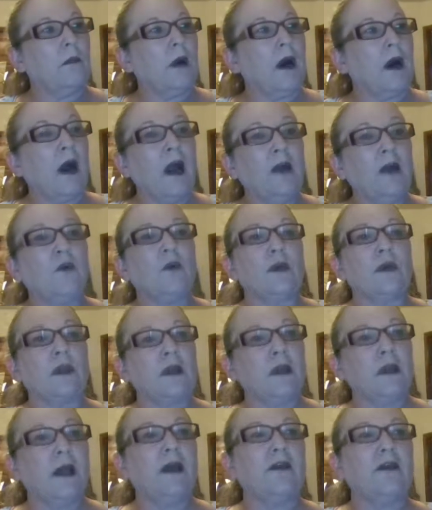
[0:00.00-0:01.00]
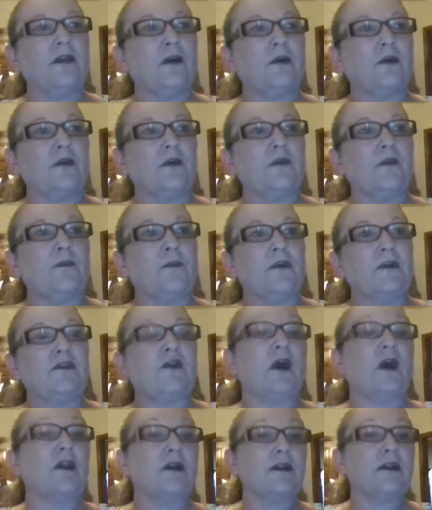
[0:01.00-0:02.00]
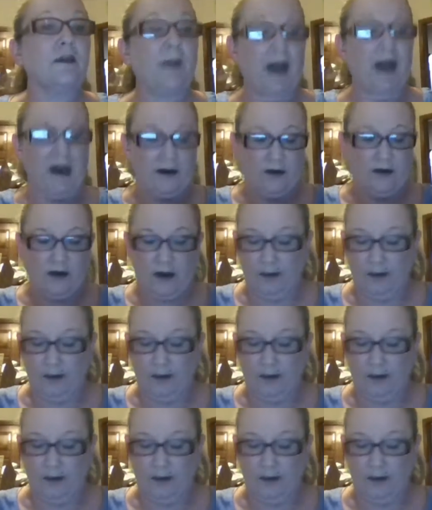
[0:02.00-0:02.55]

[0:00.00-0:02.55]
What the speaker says: I really like those. So I looked the pattern